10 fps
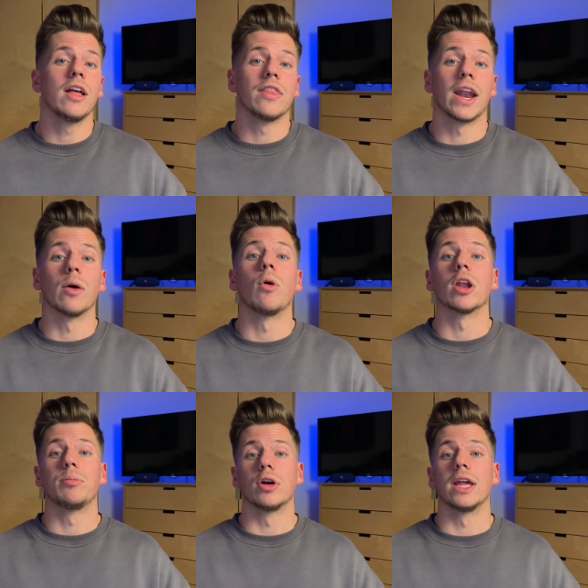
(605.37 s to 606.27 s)
that I
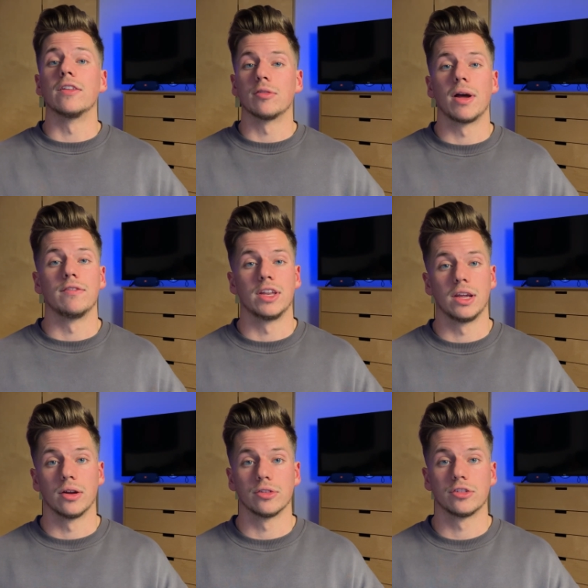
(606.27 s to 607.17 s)
want to put into my
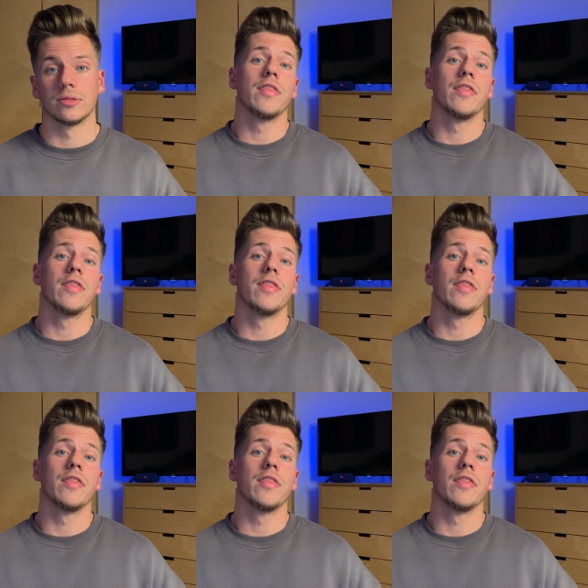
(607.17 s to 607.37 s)
videos.